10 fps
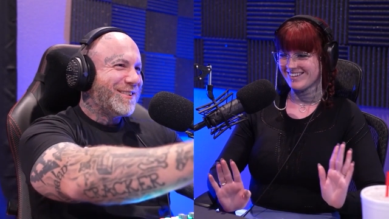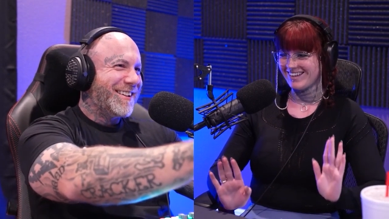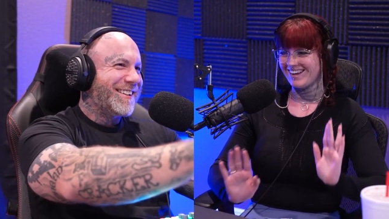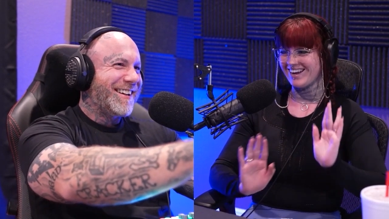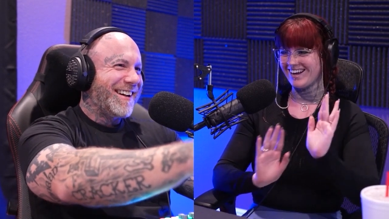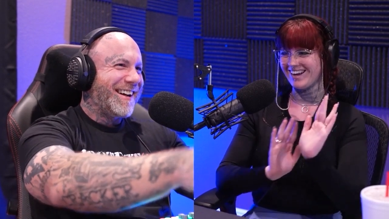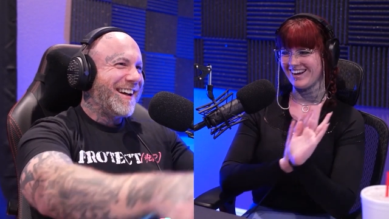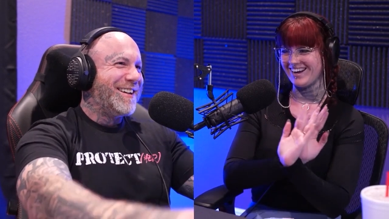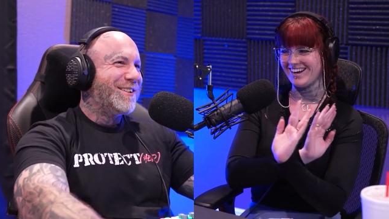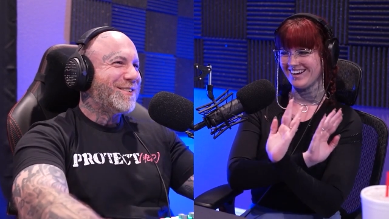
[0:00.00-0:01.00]

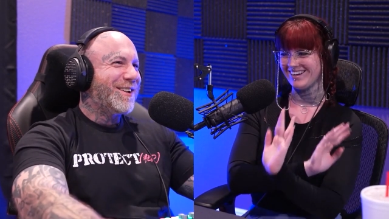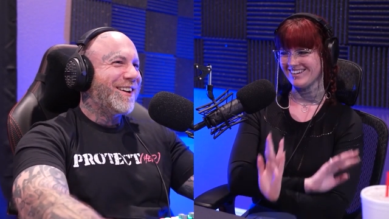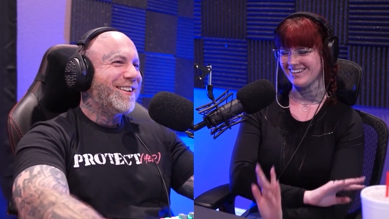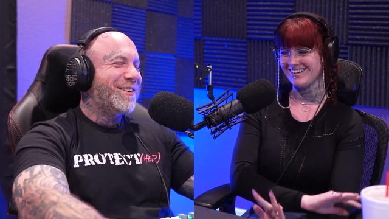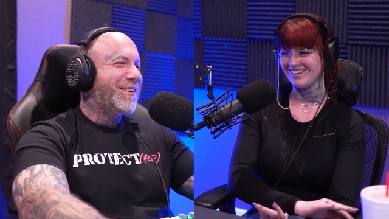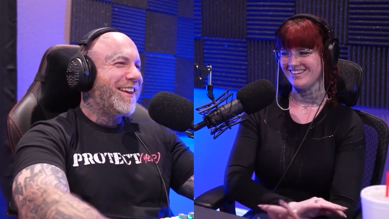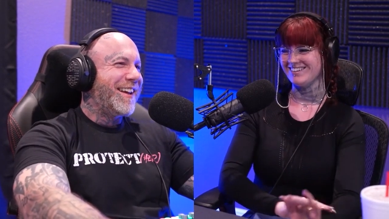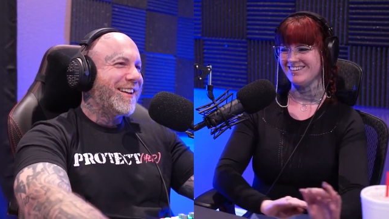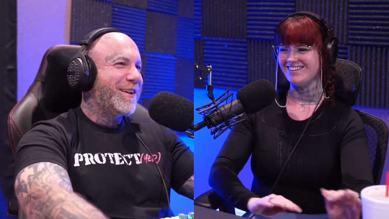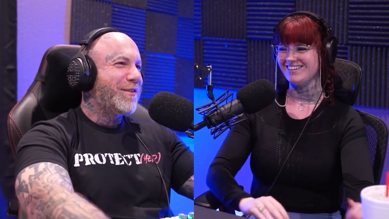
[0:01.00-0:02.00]
Speaker 1: and you started doing
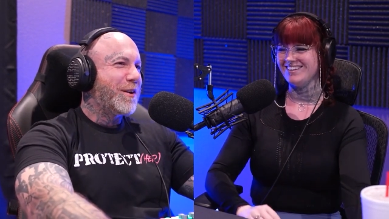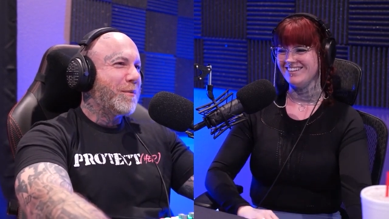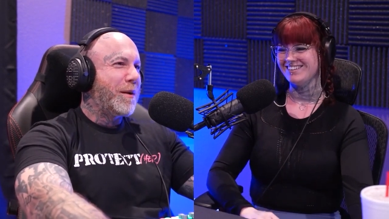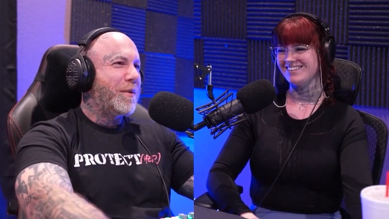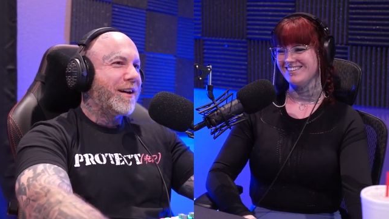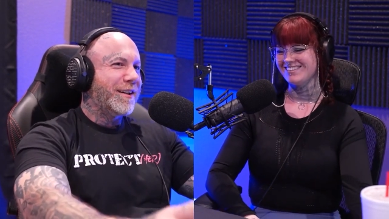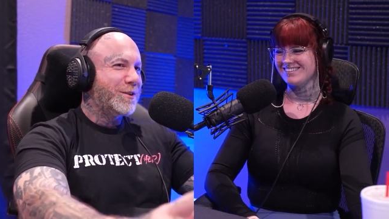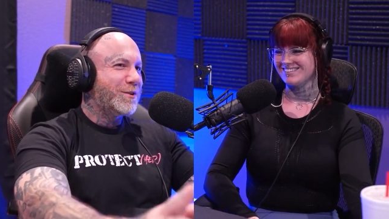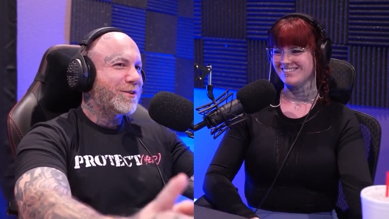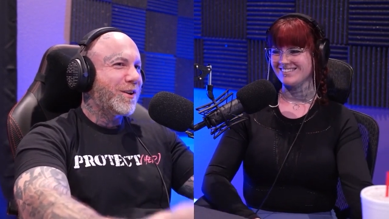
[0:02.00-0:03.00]
that in the living room, and
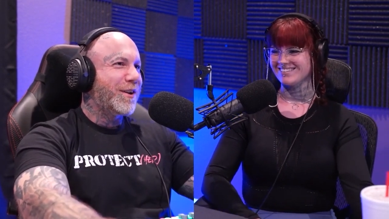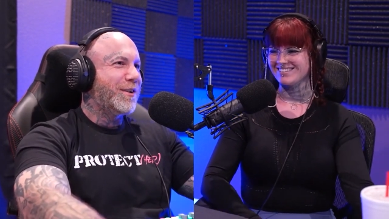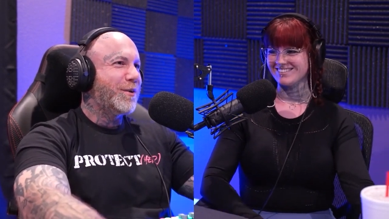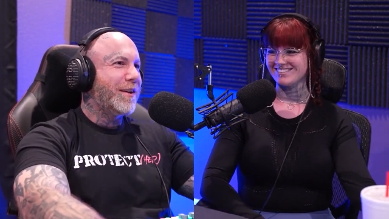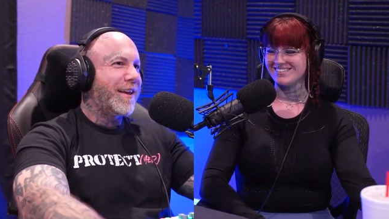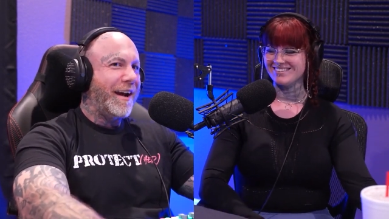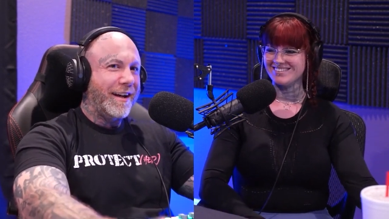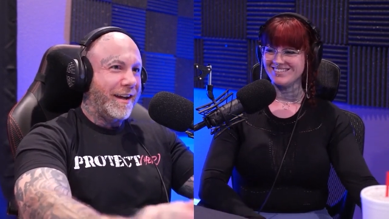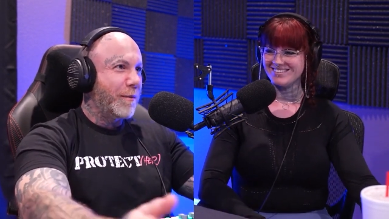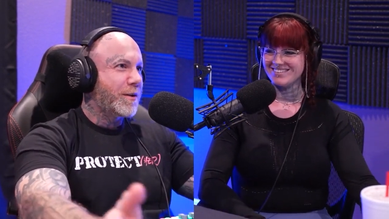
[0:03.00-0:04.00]
because you started doing that,
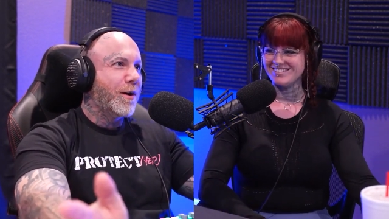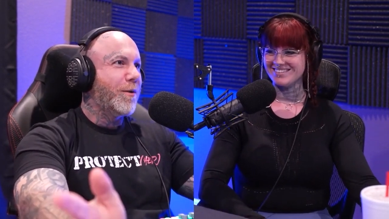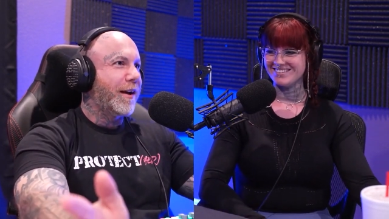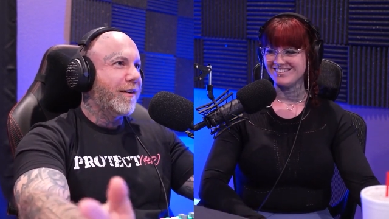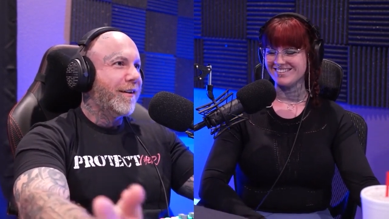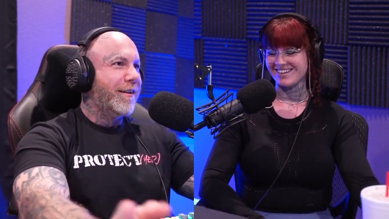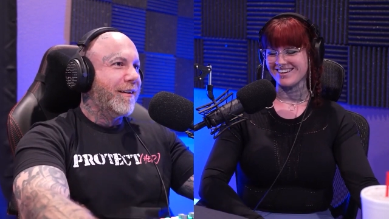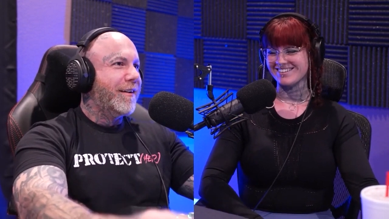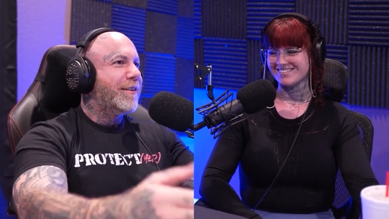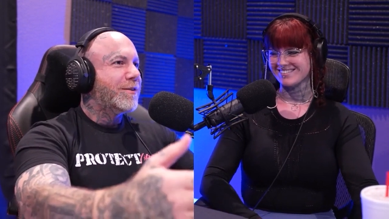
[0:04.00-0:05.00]
I kept going.
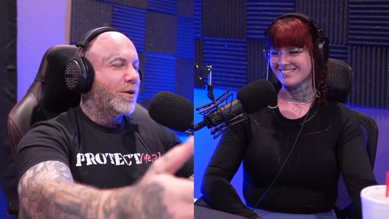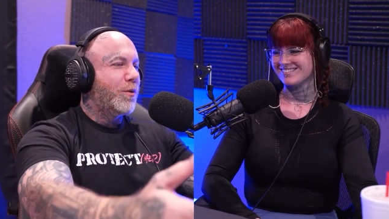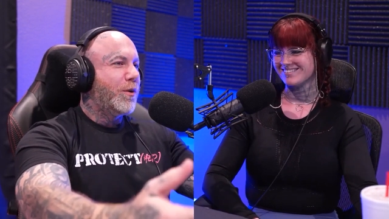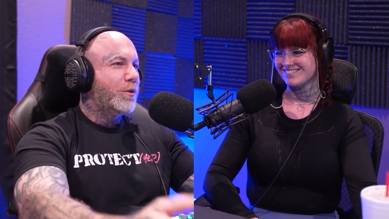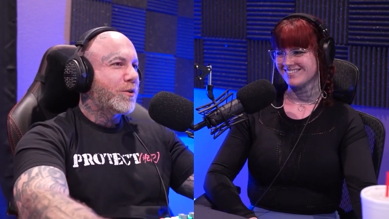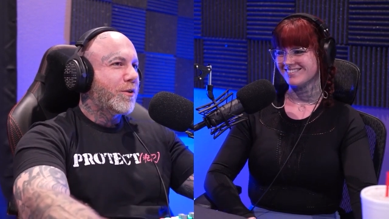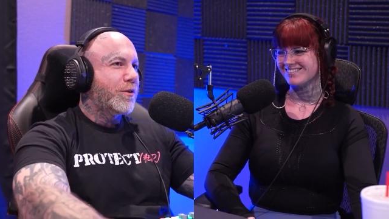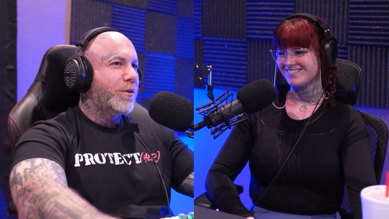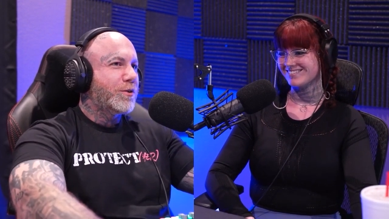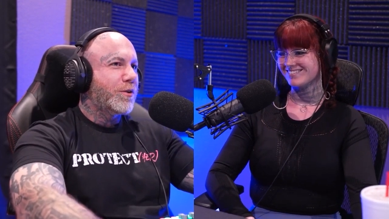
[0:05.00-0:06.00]
Yeah. So those
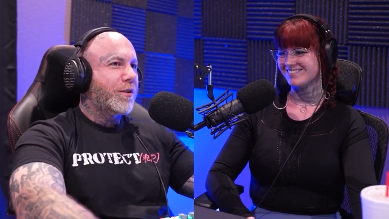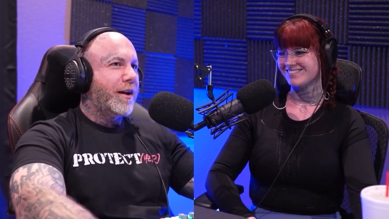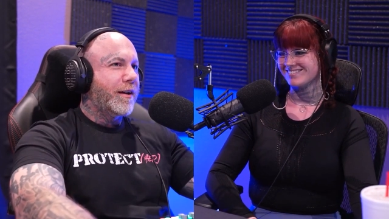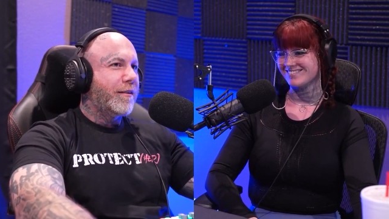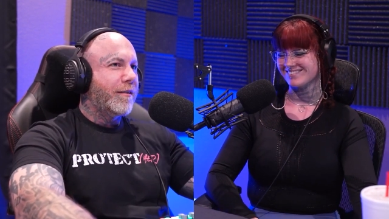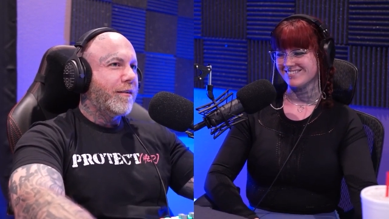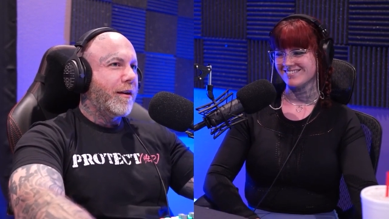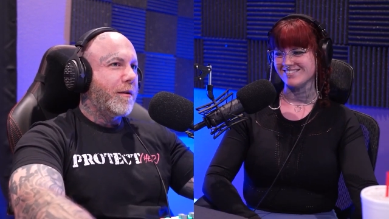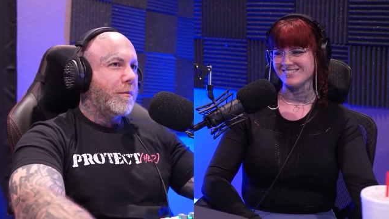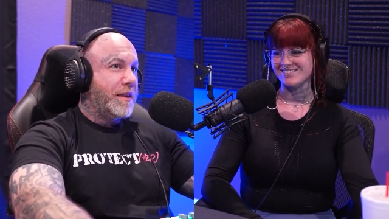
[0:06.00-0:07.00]
are those are like
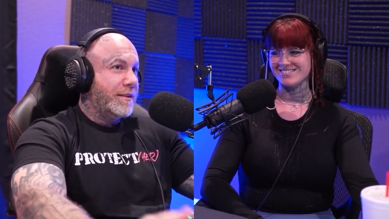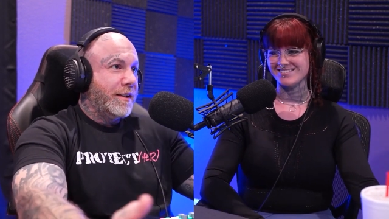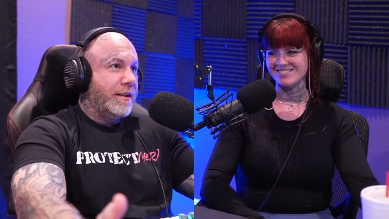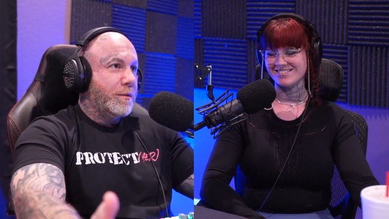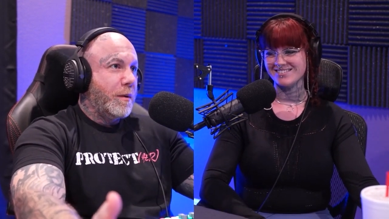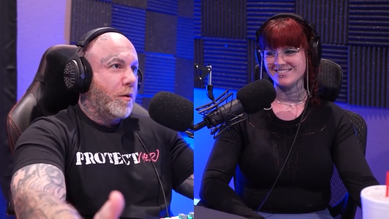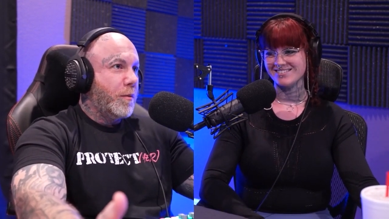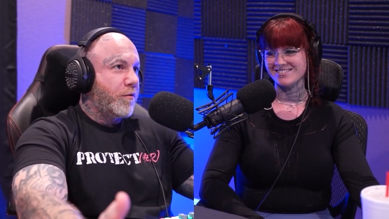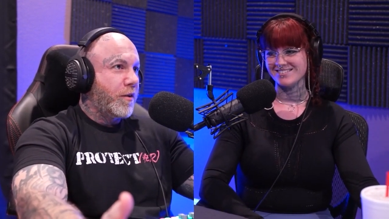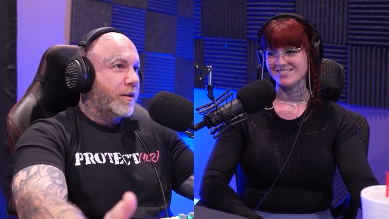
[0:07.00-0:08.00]
eh, that's an intimate
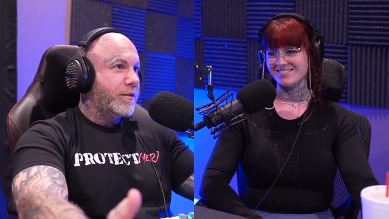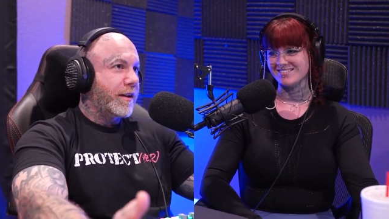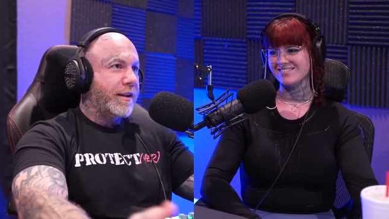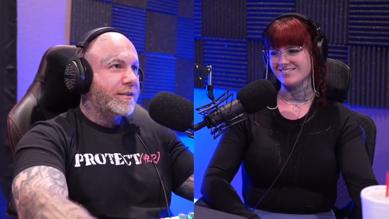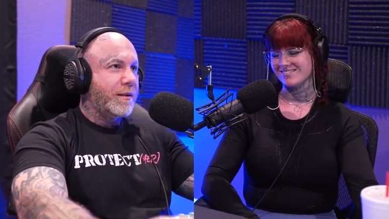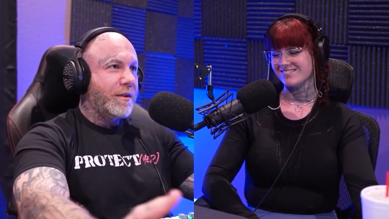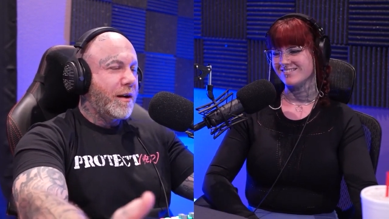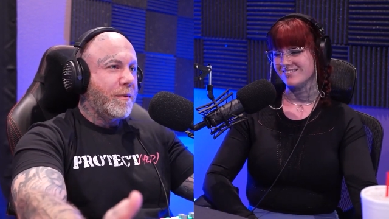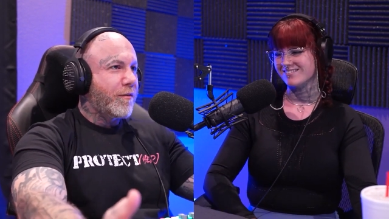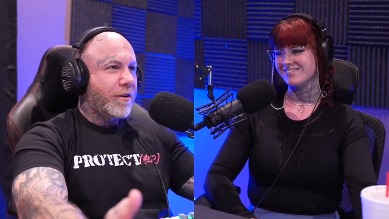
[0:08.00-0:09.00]
moment for us. Like that's
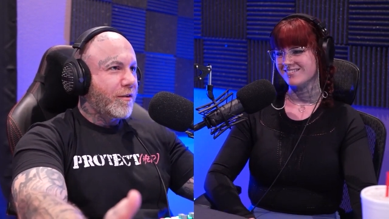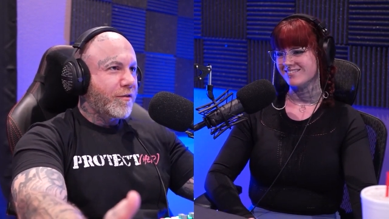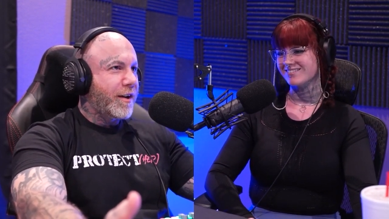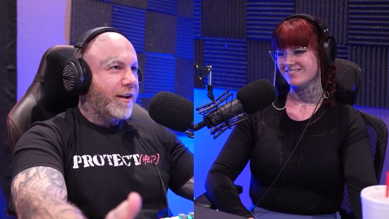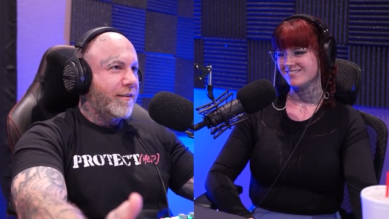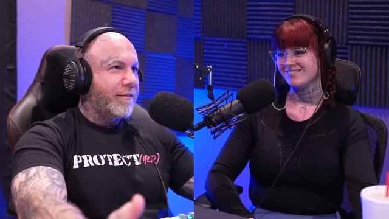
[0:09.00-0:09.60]
something I'm never gonna forget.